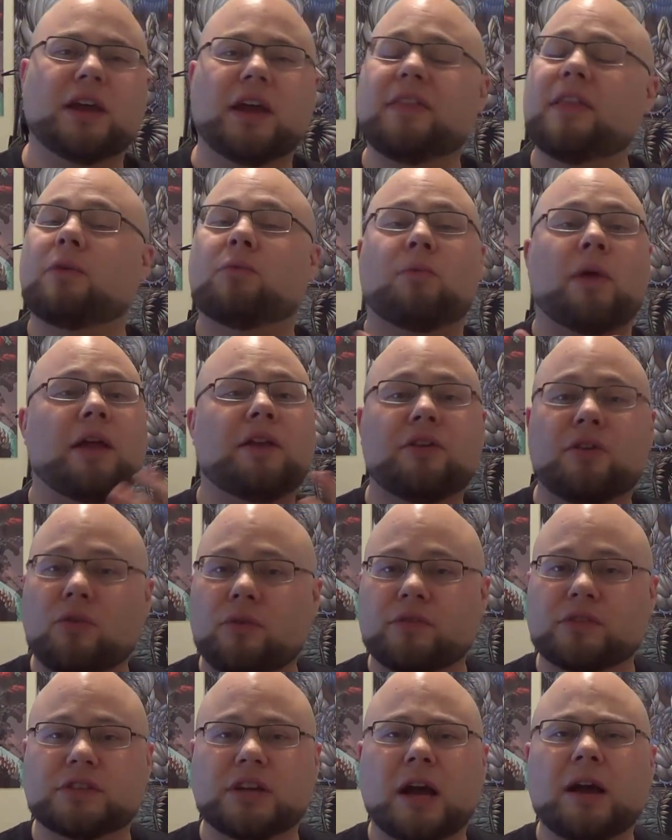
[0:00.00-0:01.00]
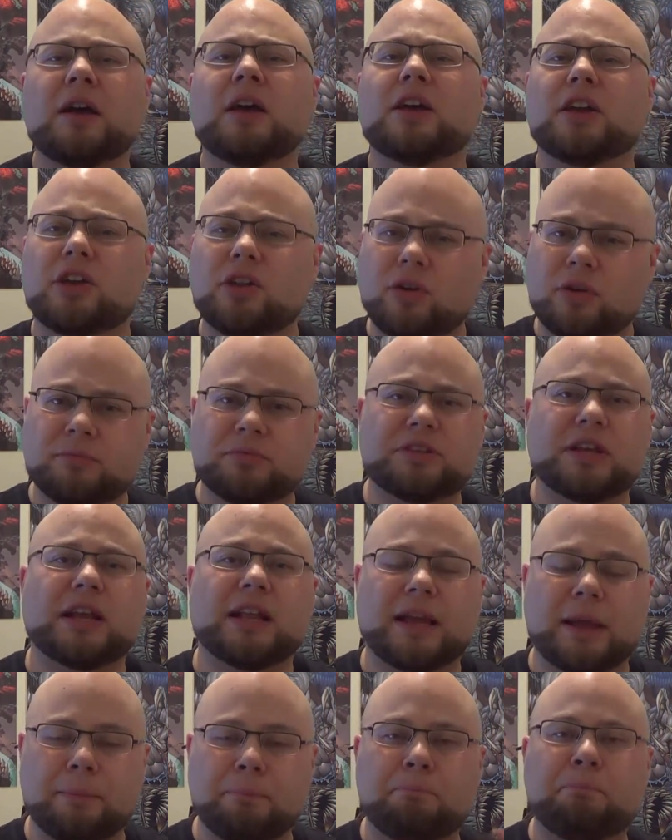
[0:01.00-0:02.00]
and then render over top. You know what I'm saying?
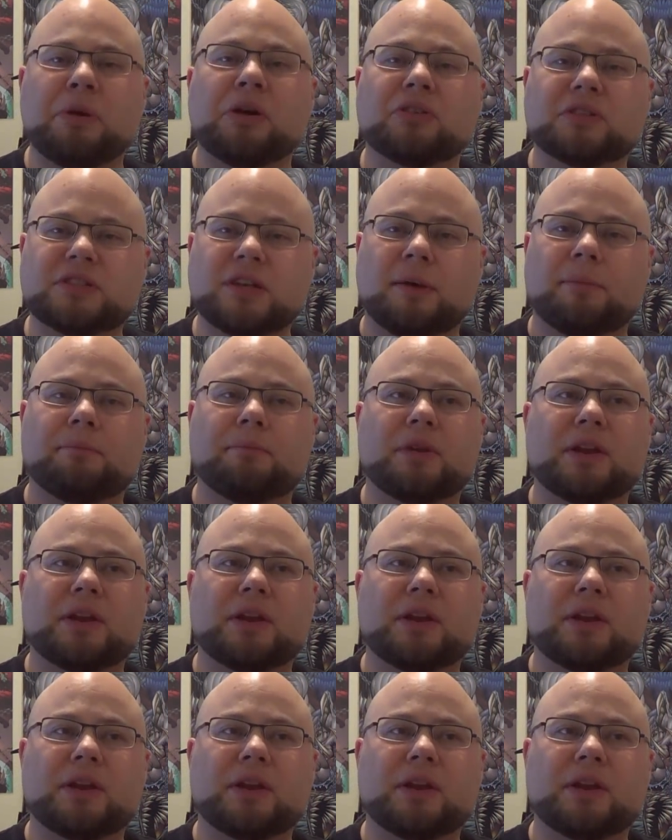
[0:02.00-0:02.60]
Like it builds up